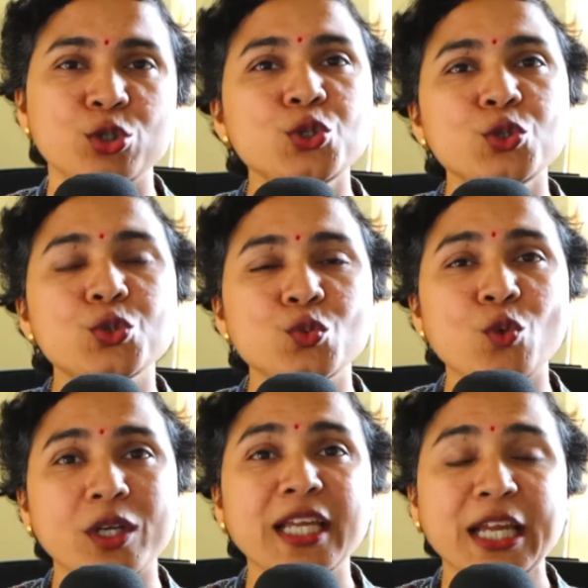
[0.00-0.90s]
choose
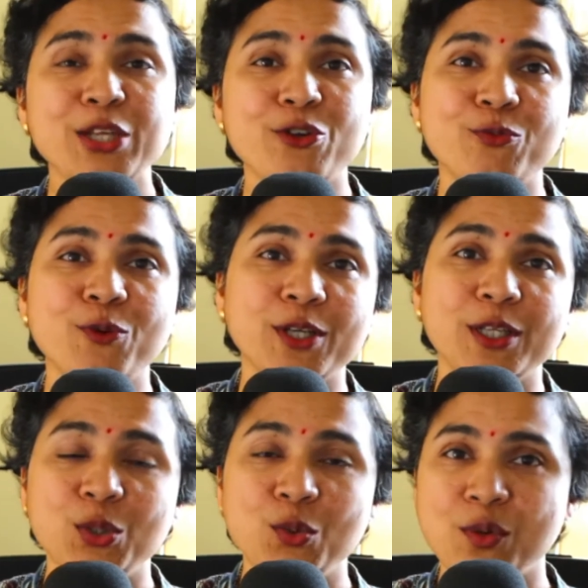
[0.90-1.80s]
what kind of
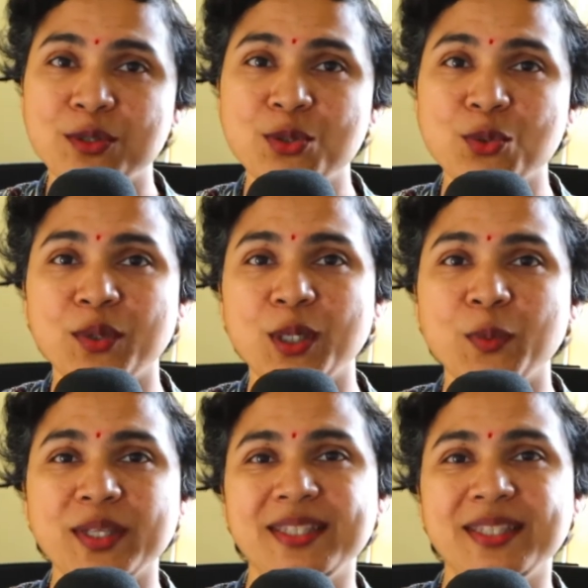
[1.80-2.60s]
model you want to work with.